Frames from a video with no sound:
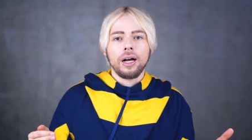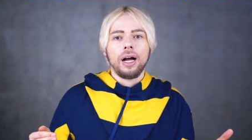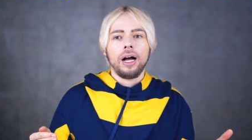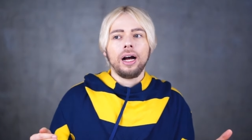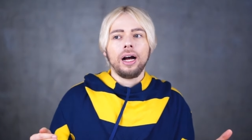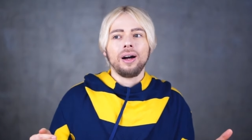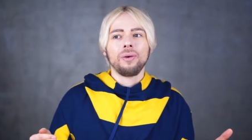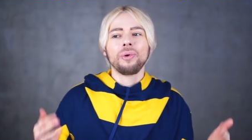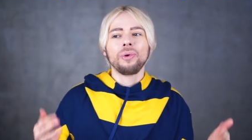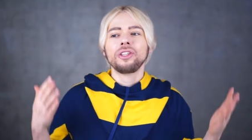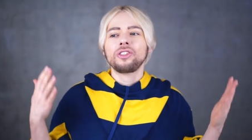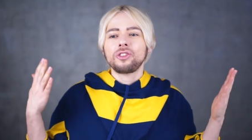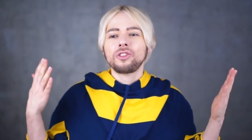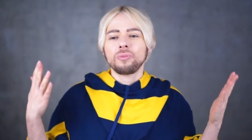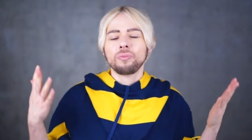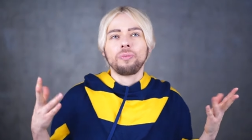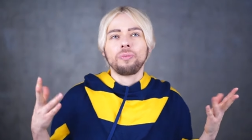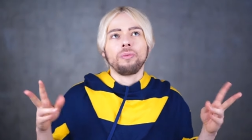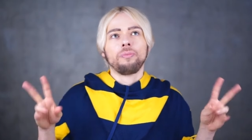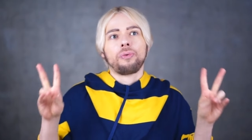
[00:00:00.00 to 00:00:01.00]
uh,
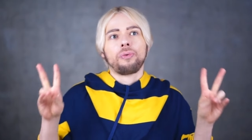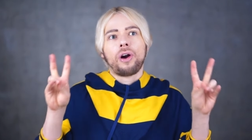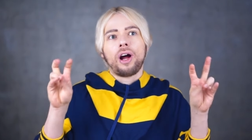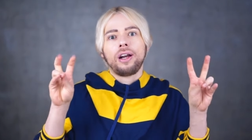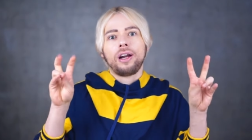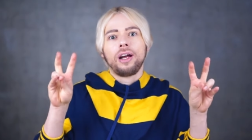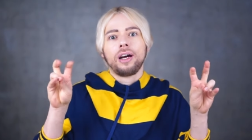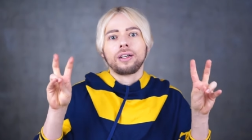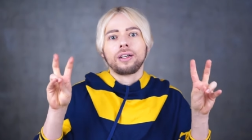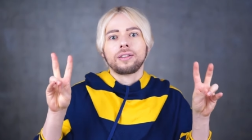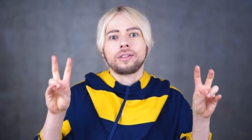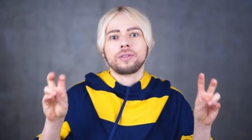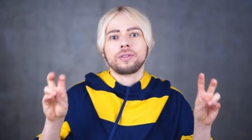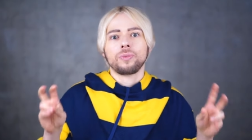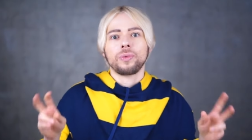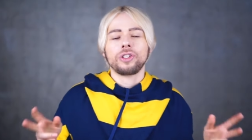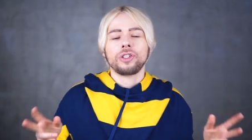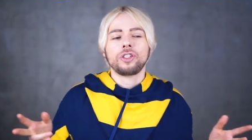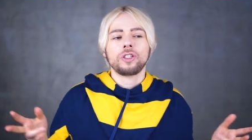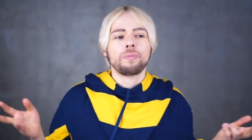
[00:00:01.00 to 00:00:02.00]
which products,
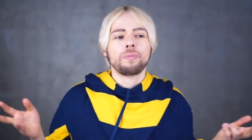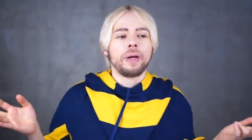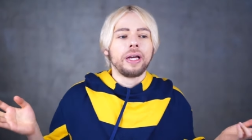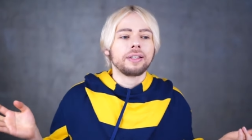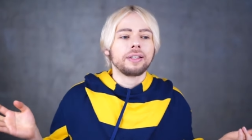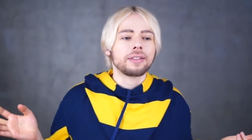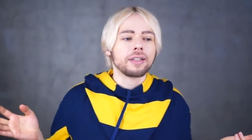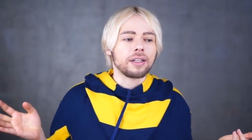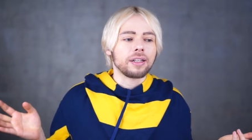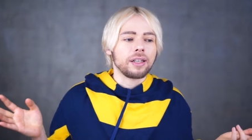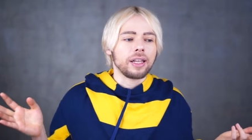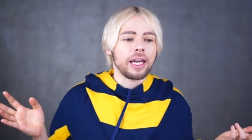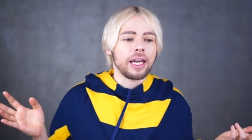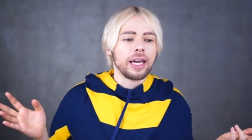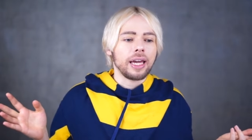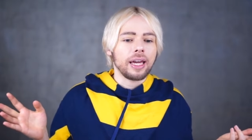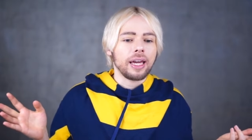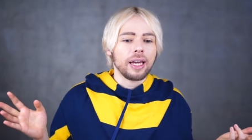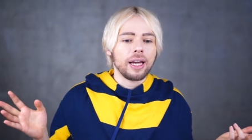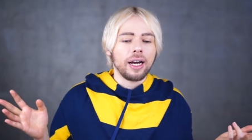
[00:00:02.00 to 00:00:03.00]
which is
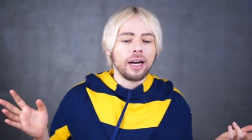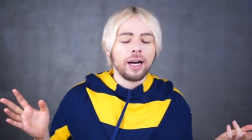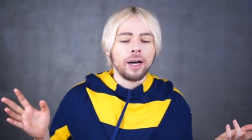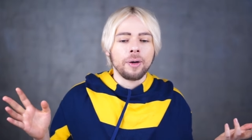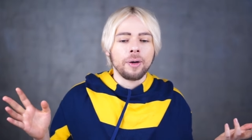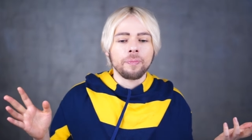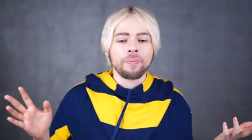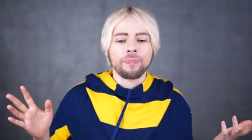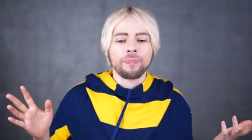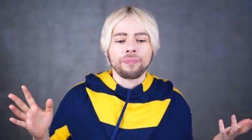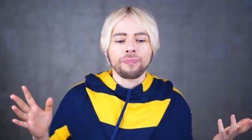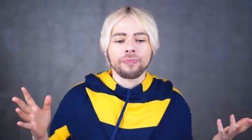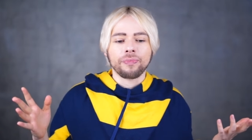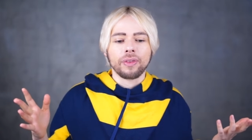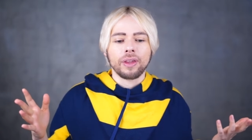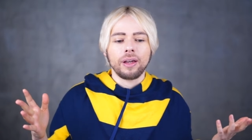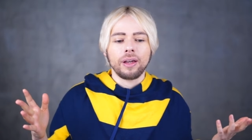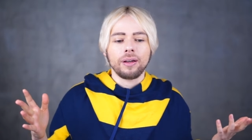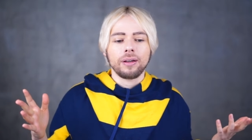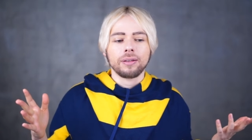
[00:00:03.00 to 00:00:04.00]
basically
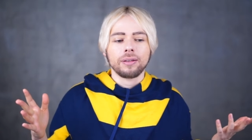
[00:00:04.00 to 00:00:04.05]
um,